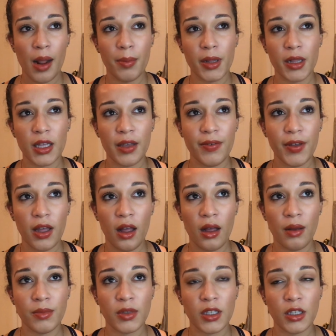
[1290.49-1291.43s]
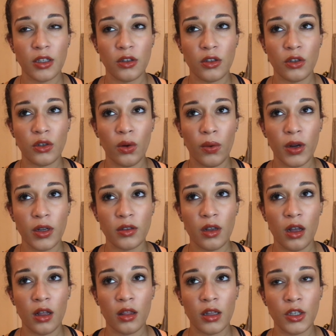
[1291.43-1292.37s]
I believe it comes in stores
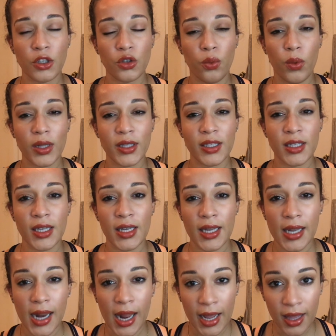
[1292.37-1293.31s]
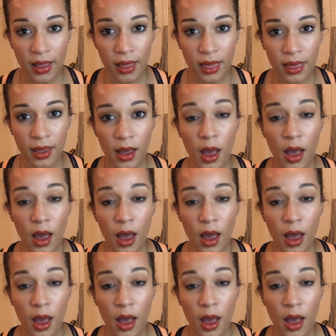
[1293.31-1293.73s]
on the 29th,